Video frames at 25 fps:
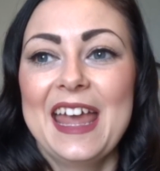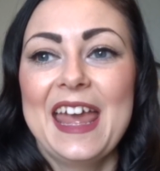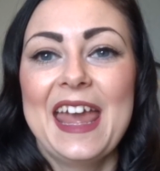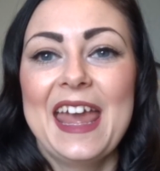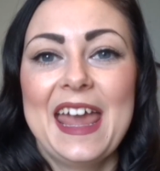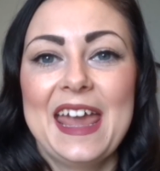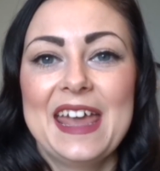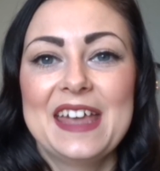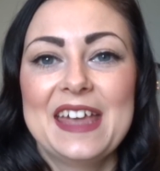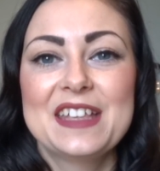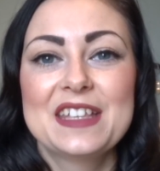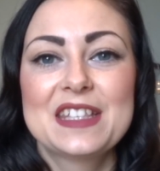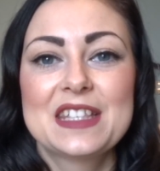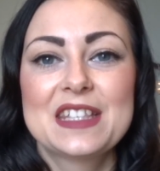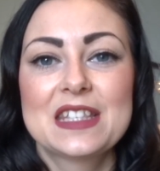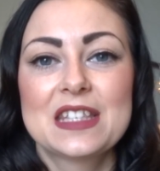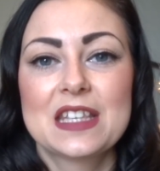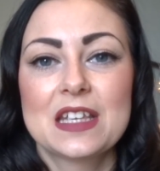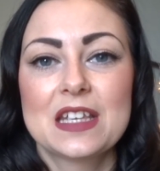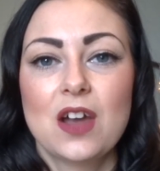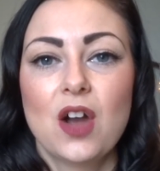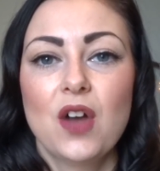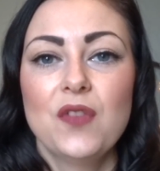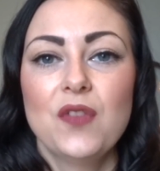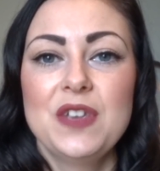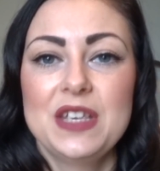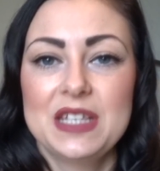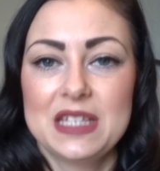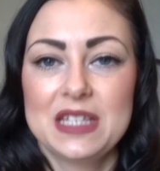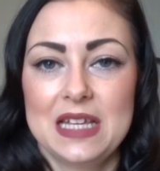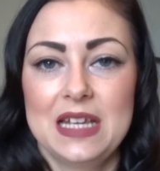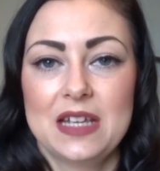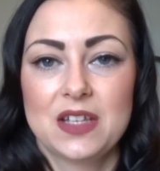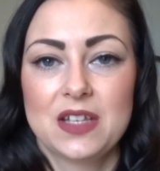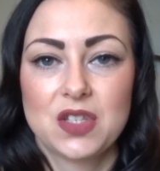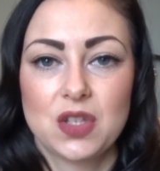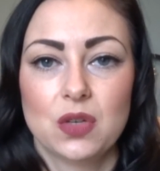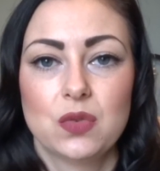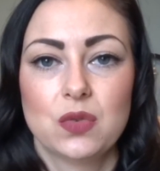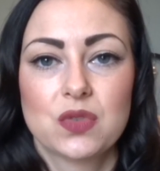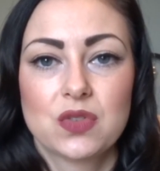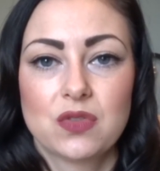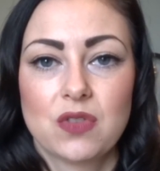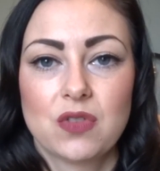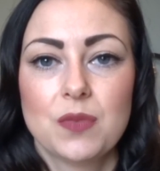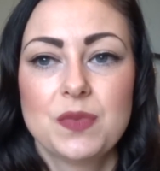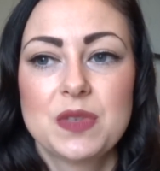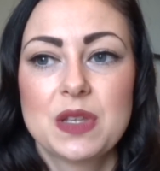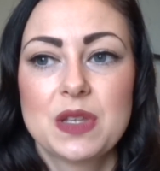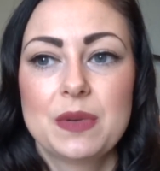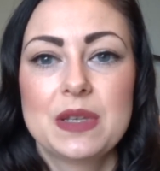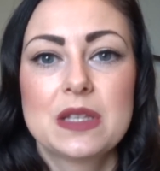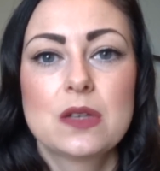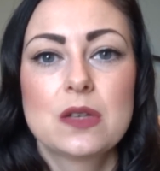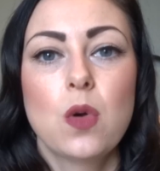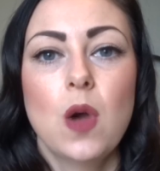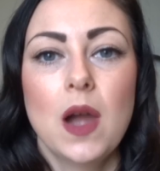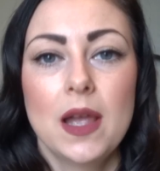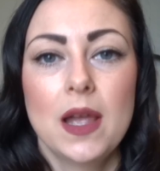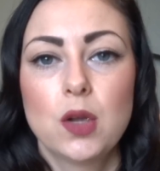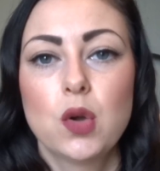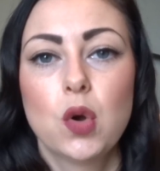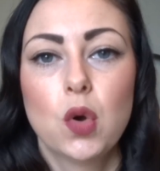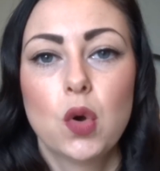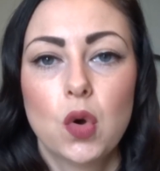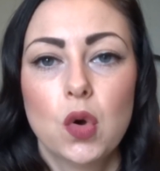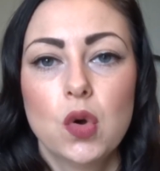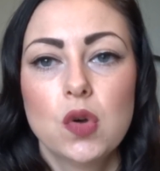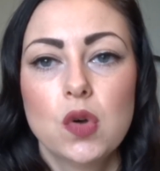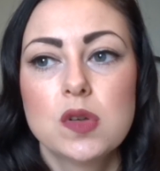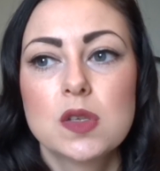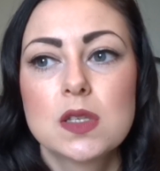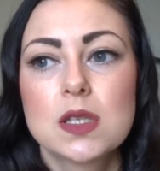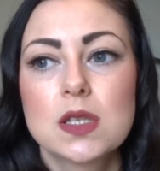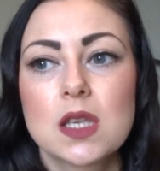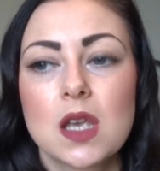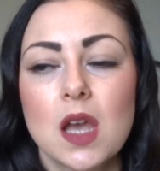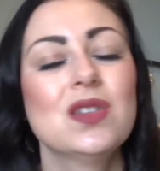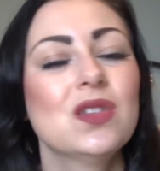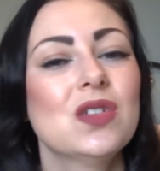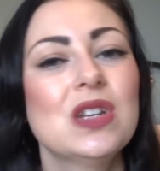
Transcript: It's obviously a salt scrub, so it's quite coarse.